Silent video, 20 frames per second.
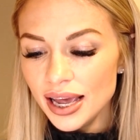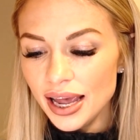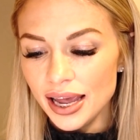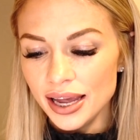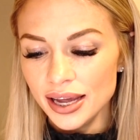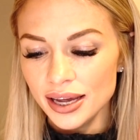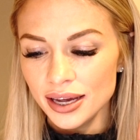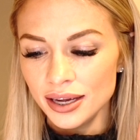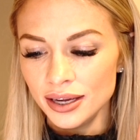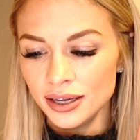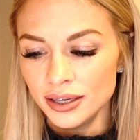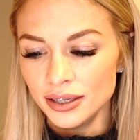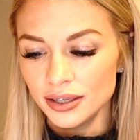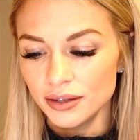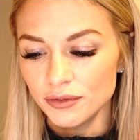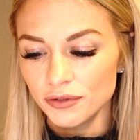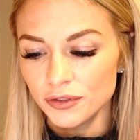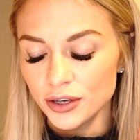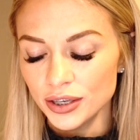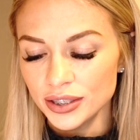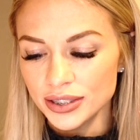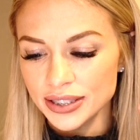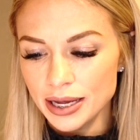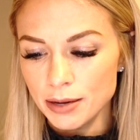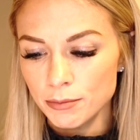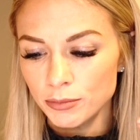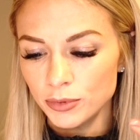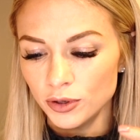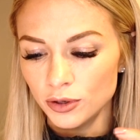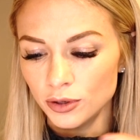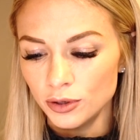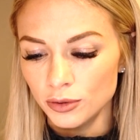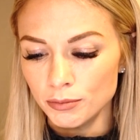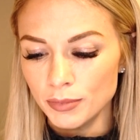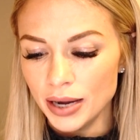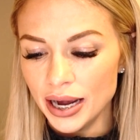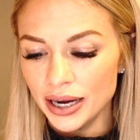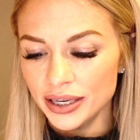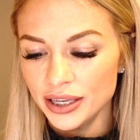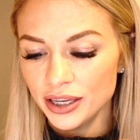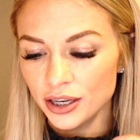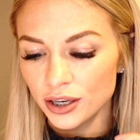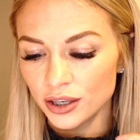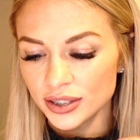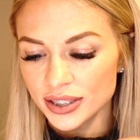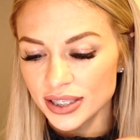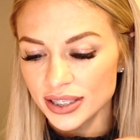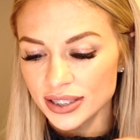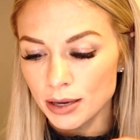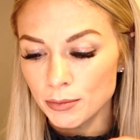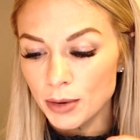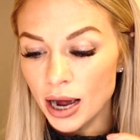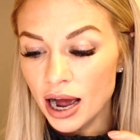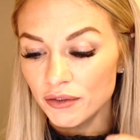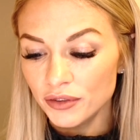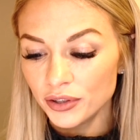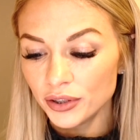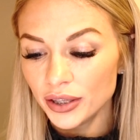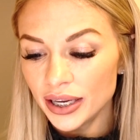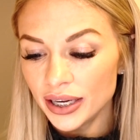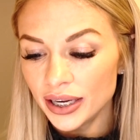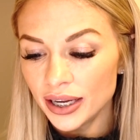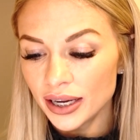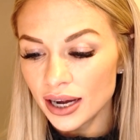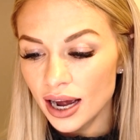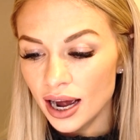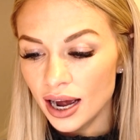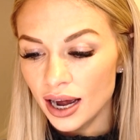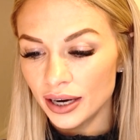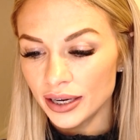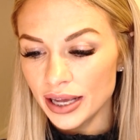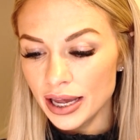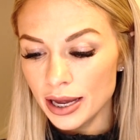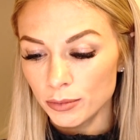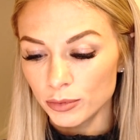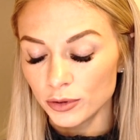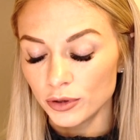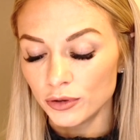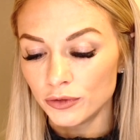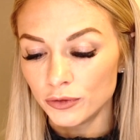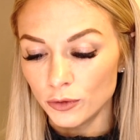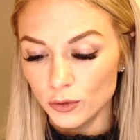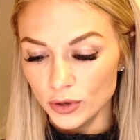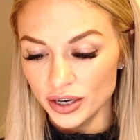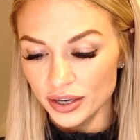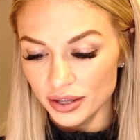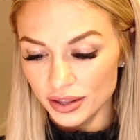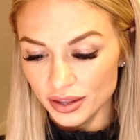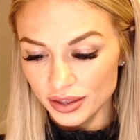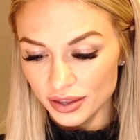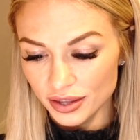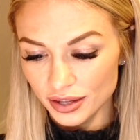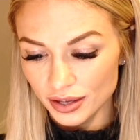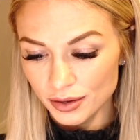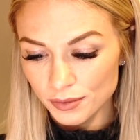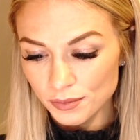And for example, mine here says I'm ovulating on April 4th.